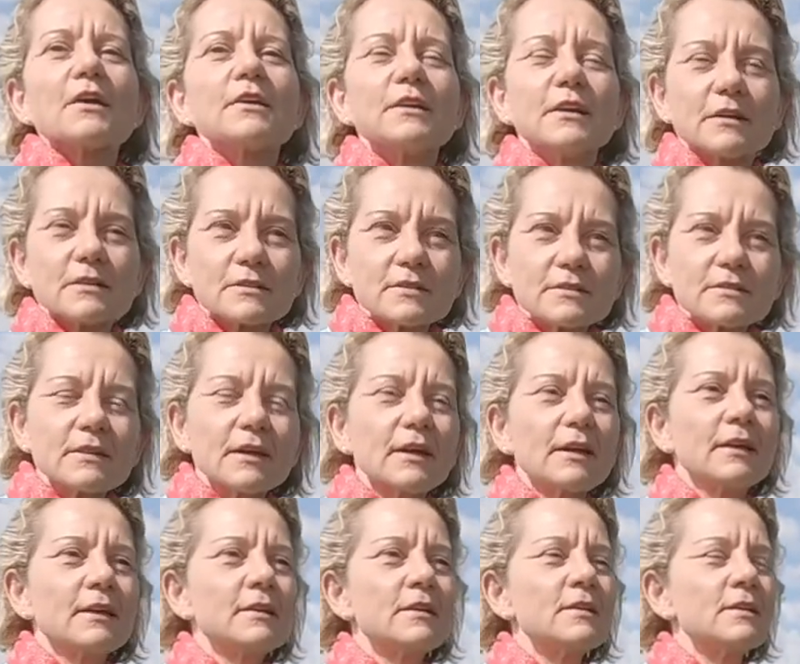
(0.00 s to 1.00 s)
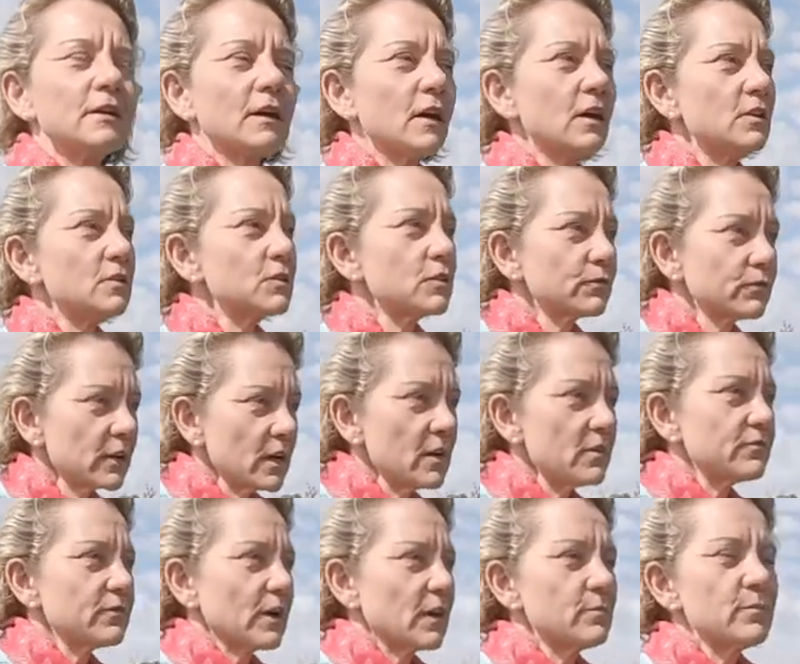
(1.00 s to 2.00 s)
Yes, and so we
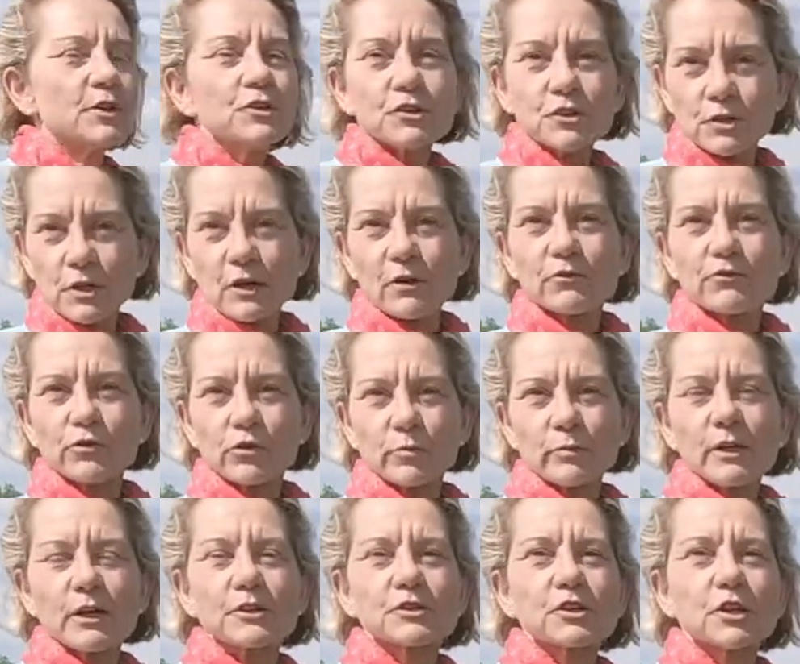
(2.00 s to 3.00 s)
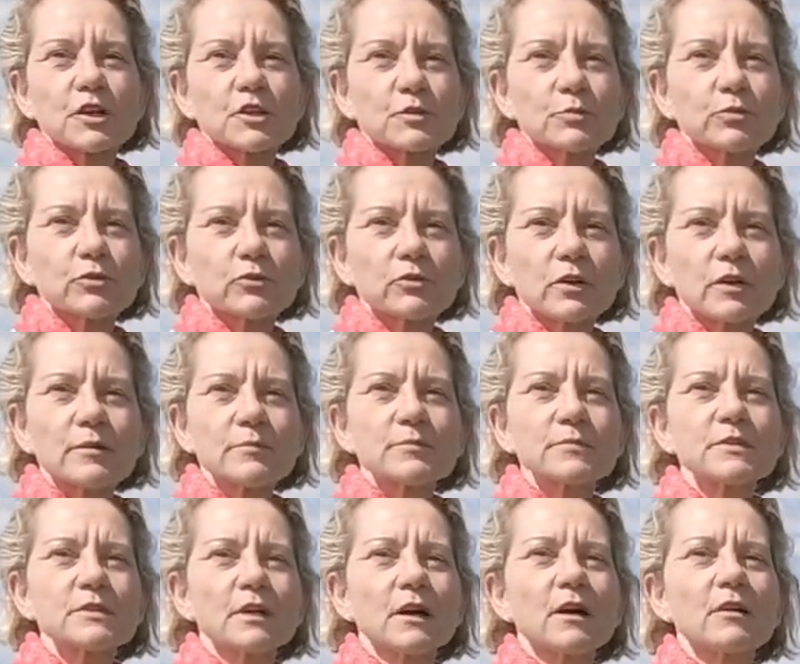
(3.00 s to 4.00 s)
have, I mentioned our formal education
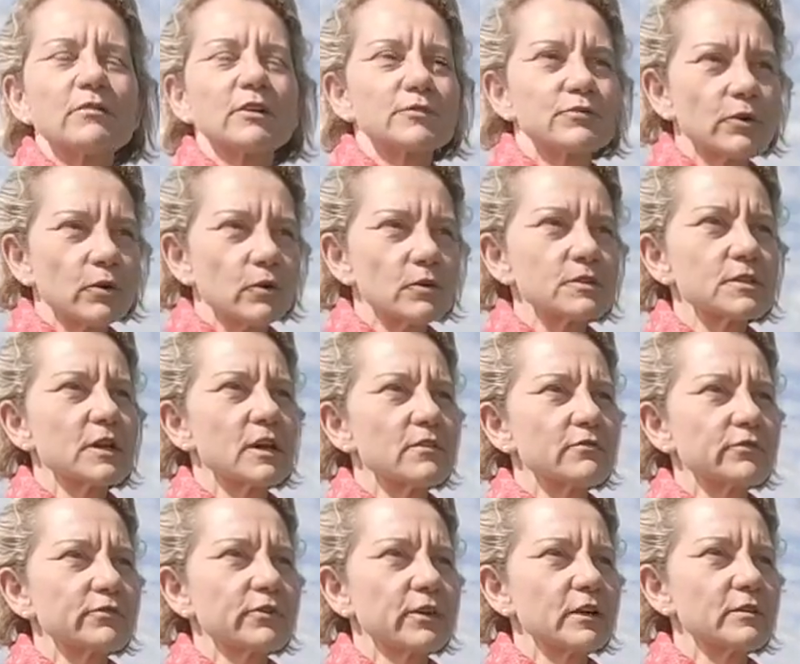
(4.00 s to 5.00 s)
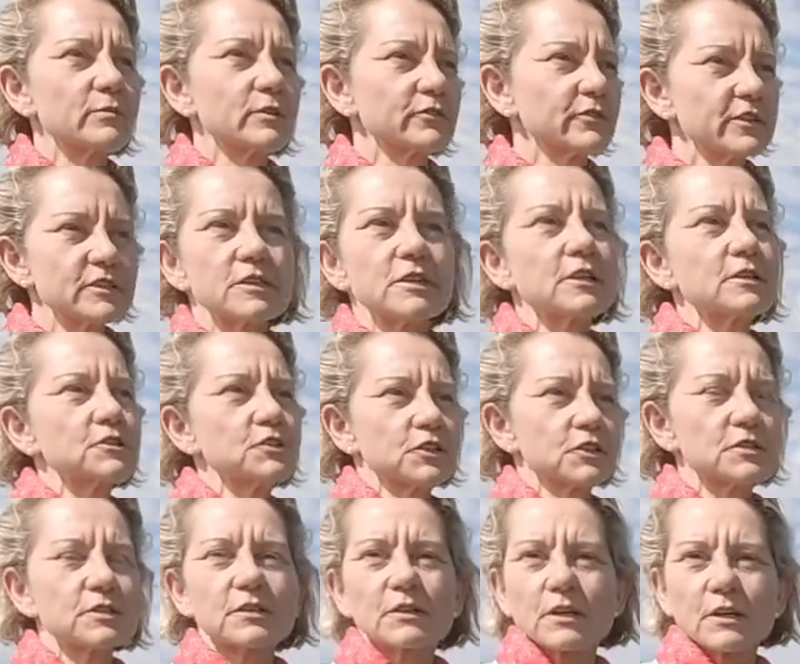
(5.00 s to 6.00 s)
programs, but we also have available residents
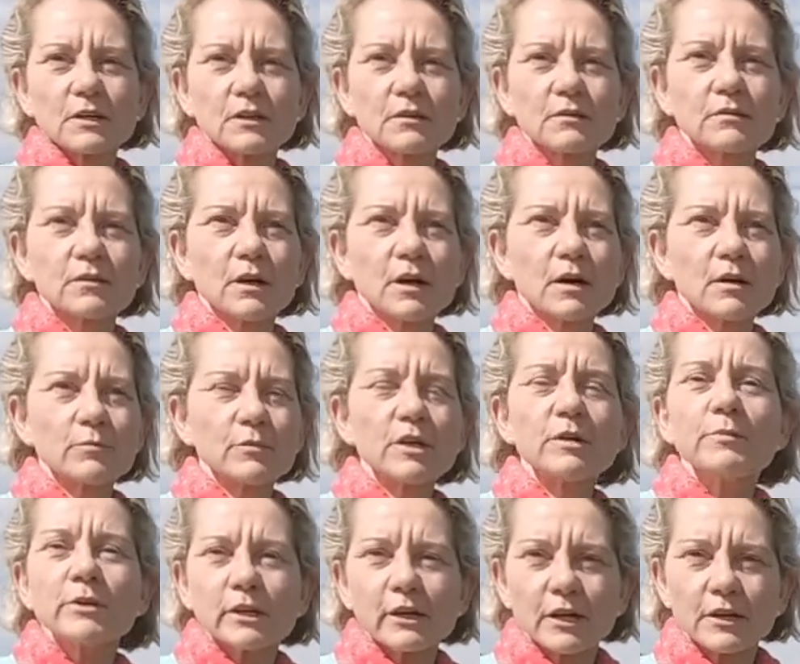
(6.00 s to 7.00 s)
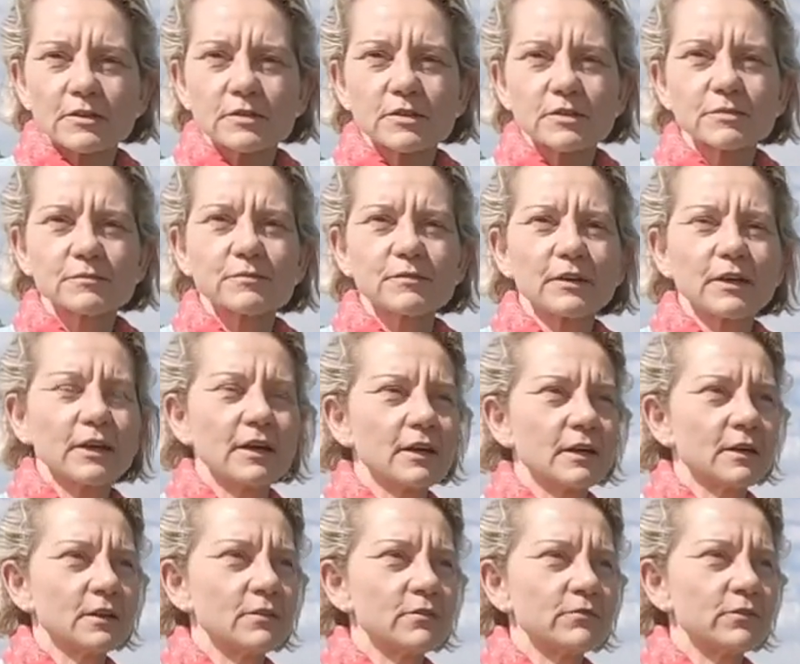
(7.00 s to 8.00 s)
just can email us,
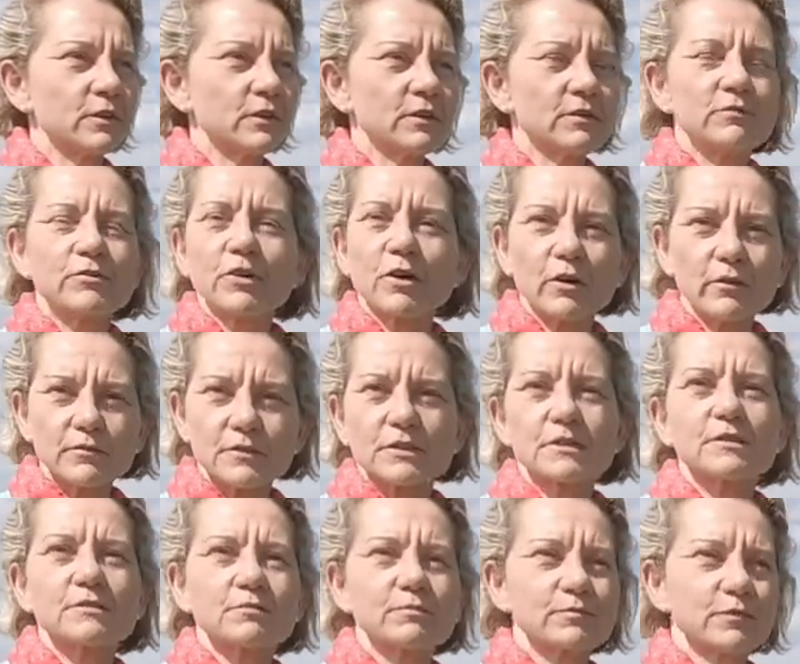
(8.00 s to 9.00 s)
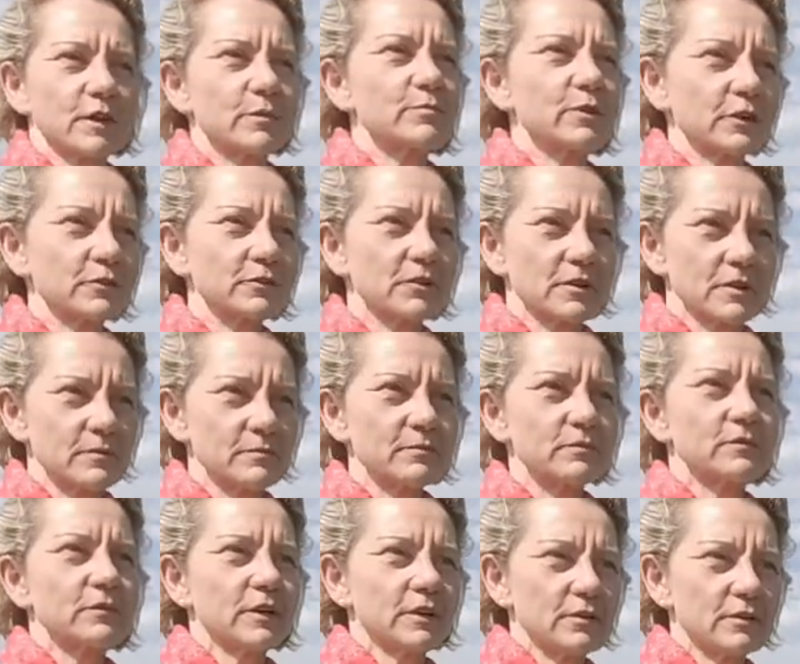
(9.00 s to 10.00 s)
and we always get back to
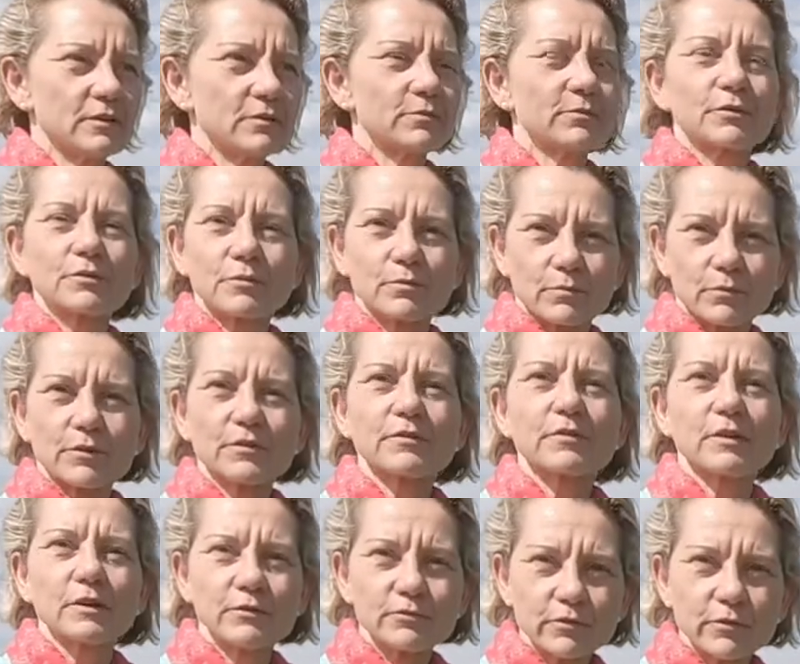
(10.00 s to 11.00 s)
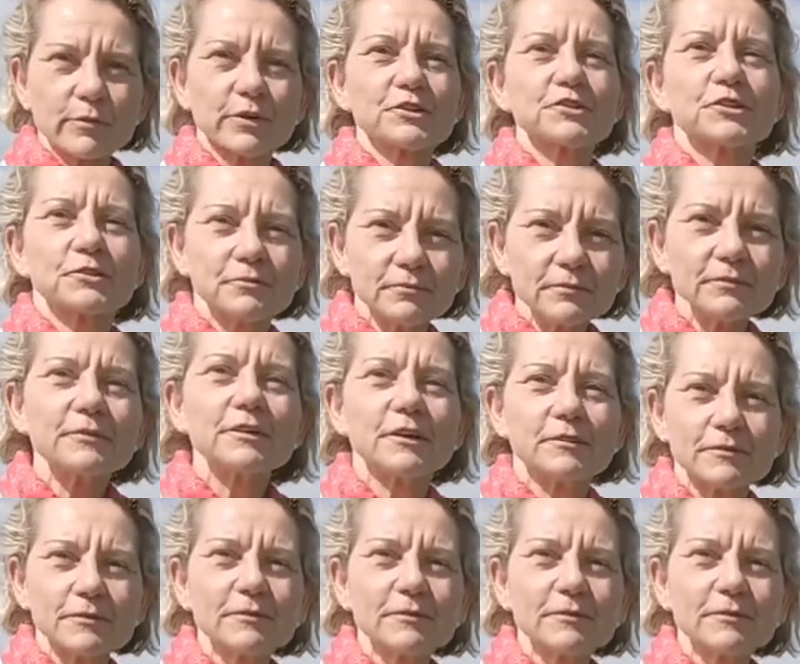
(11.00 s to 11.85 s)
them and with information. Yeah.